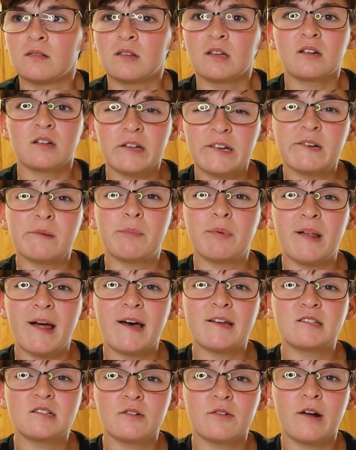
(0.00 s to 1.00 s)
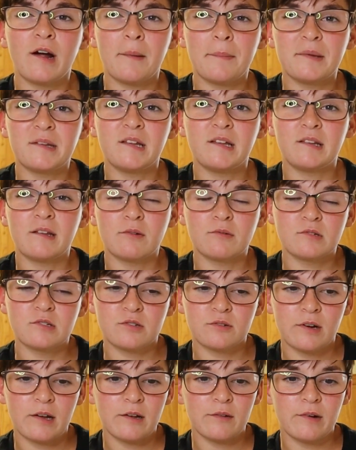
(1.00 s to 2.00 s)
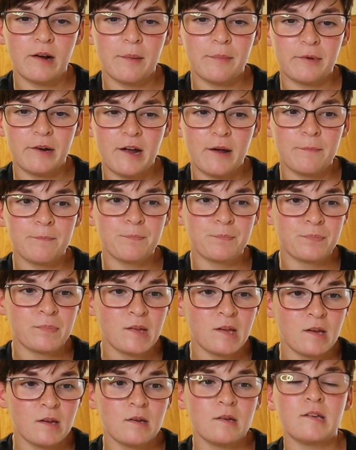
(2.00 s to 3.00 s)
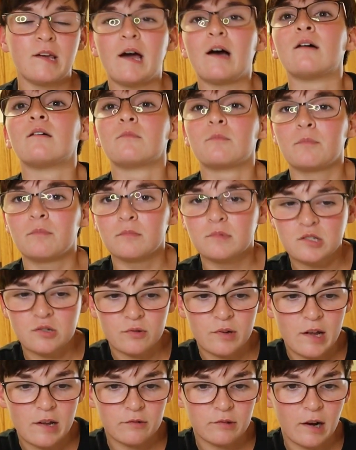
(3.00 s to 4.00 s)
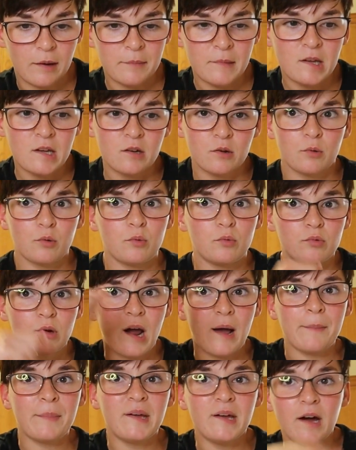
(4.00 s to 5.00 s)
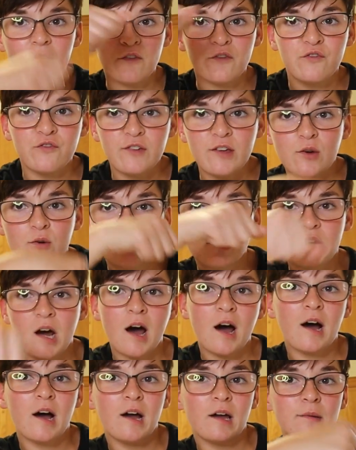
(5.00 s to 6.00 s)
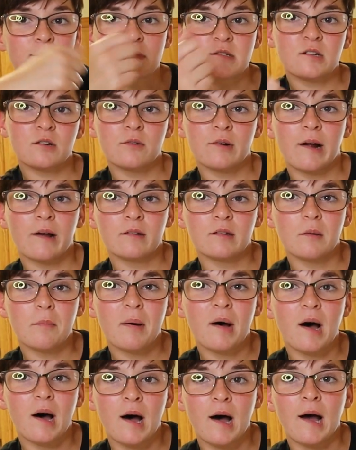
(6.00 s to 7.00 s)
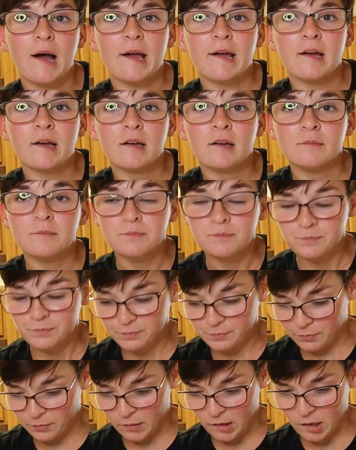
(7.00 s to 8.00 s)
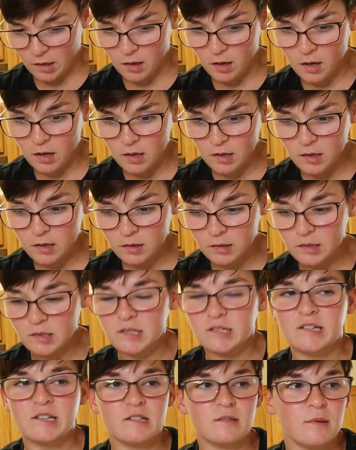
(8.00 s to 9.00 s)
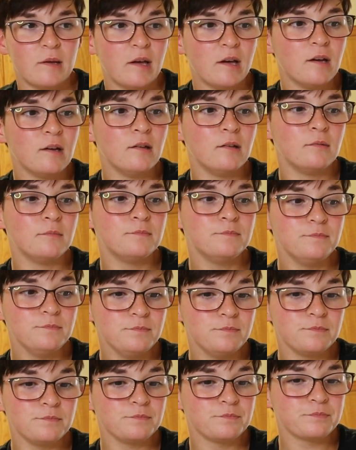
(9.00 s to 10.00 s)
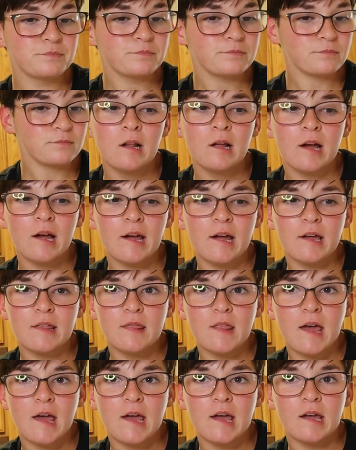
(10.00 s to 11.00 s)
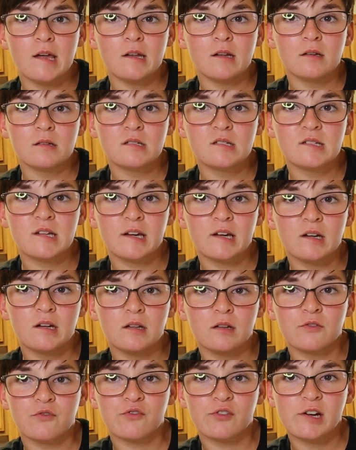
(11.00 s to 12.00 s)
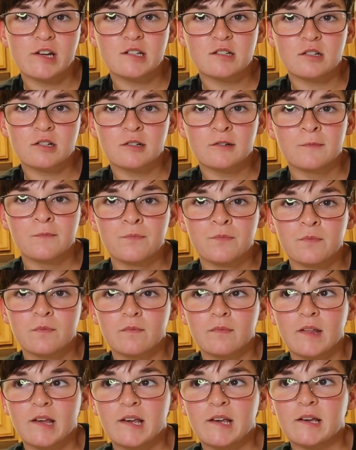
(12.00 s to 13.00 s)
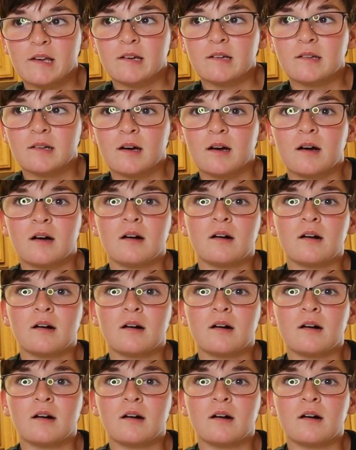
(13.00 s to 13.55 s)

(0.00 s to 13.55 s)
the clear plastic wrap, I think that was saran wrap, yeah? Yeah, saran wrap. Wrap it a few times around the pie, excuse me, and then stick it in the freezer, and